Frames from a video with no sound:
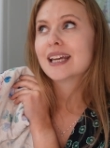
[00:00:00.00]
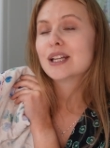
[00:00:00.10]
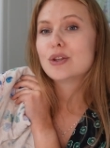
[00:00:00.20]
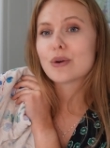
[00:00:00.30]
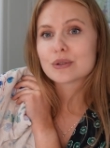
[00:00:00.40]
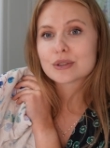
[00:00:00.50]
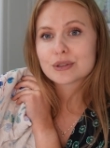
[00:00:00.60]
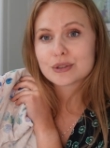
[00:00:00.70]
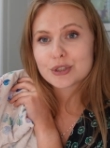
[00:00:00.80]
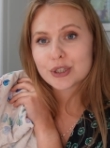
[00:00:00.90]
not
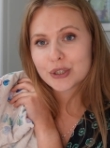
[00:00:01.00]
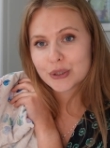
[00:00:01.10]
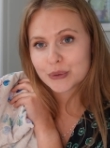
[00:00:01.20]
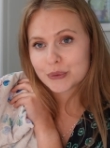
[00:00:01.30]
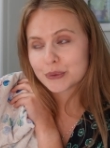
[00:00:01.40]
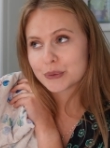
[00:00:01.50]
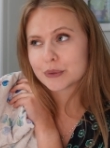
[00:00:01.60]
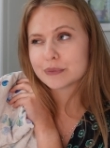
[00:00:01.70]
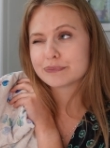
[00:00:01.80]
too